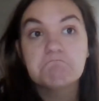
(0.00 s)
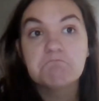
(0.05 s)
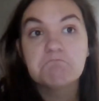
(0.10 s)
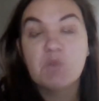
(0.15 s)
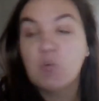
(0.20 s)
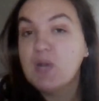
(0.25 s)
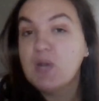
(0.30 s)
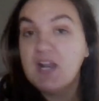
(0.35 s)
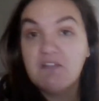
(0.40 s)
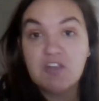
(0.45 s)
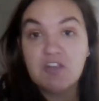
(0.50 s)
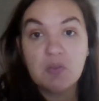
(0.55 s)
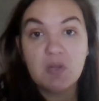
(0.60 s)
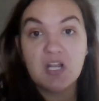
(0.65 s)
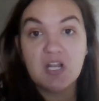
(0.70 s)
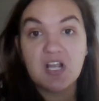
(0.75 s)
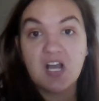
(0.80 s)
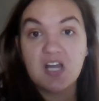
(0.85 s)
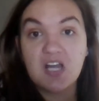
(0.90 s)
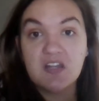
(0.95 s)
whatever you
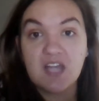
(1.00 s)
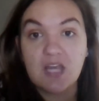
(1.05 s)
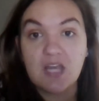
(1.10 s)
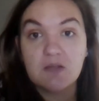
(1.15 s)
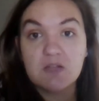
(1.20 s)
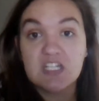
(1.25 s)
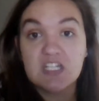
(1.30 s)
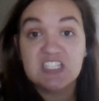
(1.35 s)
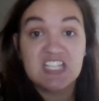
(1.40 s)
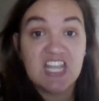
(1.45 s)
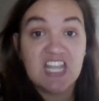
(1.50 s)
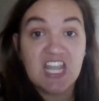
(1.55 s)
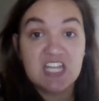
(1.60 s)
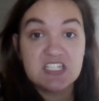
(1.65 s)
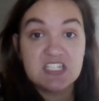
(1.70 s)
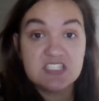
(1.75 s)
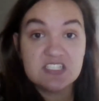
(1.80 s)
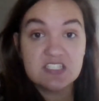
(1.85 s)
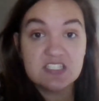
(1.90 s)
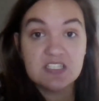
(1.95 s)
want to call that,
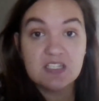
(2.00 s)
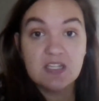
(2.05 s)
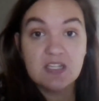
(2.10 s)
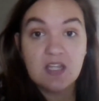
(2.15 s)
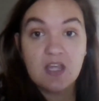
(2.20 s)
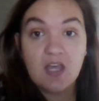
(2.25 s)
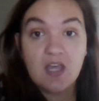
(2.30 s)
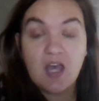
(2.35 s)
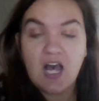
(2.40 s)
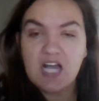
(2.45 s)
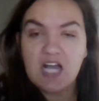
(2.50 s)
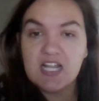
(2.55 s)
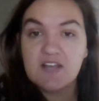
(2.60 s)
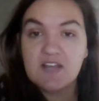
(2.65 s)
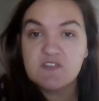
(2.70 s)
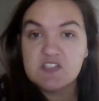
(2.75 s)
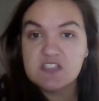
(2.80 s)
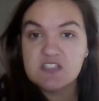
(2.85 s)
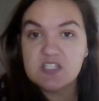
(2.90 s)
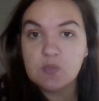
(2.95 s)
land, I'll
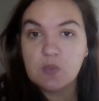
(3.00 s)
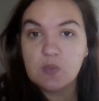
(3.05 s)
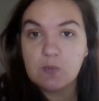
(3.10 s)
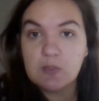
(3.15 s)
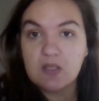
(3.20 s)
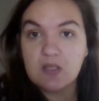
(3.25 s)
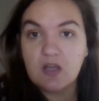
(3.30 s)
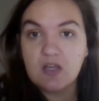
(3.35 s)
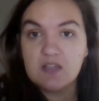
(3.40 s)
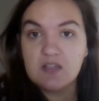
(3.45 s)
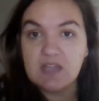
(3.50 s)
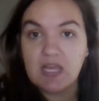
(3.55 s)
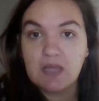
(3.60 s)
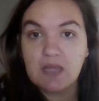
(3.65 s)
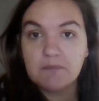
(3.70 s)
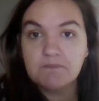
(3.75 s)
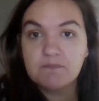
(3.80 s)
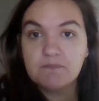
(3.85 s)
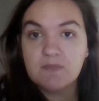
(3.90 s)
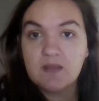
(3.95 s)
have to see what we call
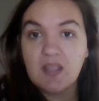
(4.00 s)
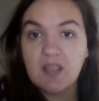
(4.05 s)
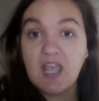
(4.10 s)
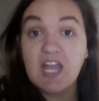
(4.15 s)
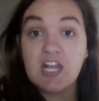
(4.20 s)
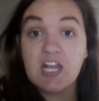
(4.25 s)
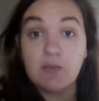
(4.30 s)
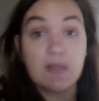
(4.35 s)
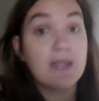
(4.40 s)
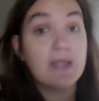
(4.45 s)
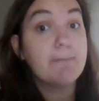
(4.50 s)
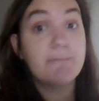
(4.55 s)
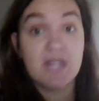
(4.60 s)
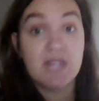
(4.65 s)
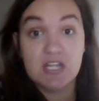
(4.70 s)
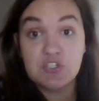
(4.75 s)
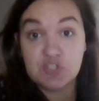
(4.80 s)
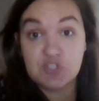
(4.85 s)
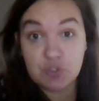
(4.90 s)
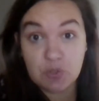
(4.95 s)
that. Anyway,
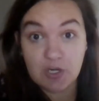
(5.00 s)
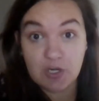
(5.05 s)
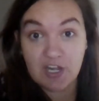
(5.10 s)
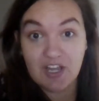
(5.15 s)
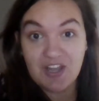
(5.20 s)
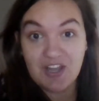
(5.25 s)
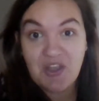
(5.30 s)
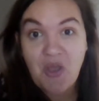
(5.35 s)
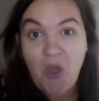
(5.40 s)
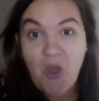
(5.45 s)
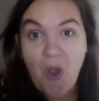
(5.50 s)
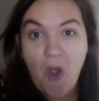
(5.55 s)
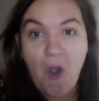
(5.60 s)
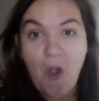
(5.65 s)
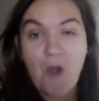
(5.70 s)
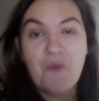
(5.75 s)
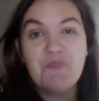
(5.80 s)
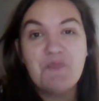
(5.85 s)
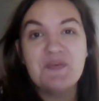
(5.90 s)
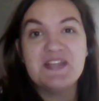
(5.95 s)
Pandora
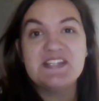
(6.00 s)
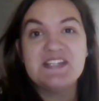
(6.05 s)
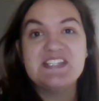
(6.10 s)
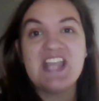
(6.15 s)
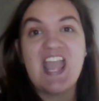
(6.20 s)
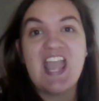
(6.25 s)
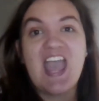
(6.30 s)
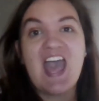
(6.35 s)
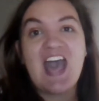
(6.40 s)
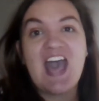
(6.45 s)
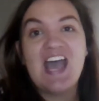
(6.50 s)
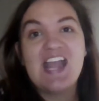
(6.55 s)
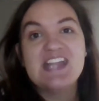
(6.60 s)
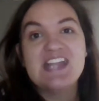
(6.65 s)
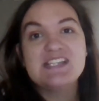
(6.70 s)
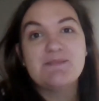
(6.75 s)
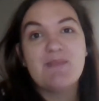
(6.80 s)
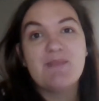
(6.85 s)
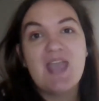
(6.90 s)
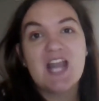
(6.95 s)
opened
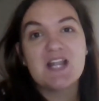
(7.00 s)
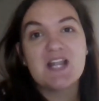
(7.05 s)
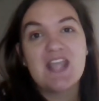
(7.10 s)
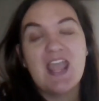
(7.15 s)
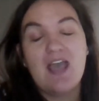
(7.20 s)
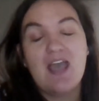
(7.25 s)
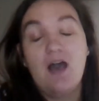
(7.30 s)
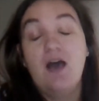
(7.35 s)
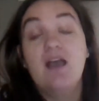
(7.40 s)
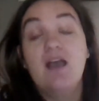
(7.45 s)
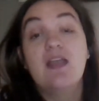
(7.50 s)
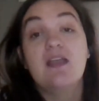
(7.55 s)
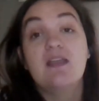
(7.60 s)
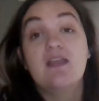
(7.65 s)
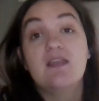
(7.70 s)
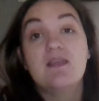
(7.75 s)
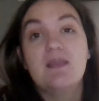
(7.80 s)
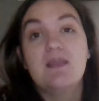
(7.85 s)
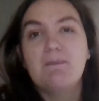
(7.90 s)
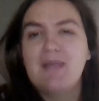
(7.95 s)
at
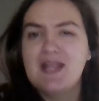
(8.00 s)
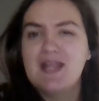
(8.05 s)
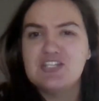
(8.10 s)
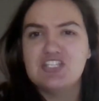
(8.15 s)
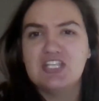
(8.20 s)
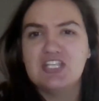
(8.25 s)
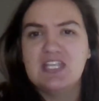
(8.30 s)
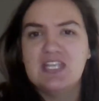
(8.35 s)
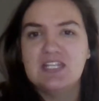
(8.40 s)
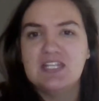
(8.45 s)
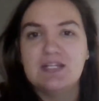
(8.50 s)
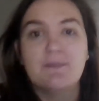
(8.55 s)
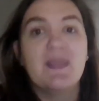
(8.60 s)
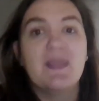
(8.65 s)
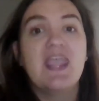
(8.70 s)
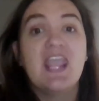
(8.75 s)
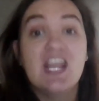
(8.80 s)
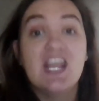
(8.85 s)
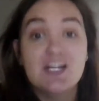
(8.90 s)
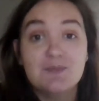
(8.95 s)
Magic Kingdom,
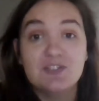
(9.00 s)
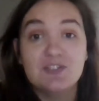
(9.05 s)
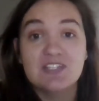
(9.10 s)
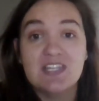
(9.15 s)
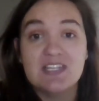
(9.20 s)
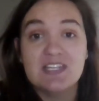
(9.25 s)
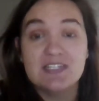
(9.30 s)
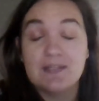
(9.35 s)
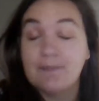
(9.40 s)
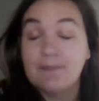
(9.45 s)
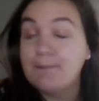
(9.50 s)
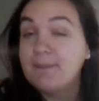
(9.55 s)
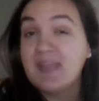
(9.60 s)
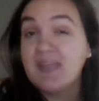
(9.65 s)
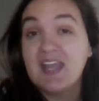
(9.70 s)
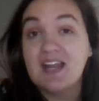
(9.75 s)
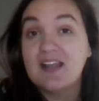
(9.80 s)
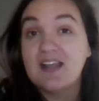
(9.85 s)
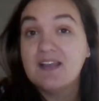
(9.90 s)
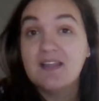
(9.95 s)
Animal Kingdom. Man,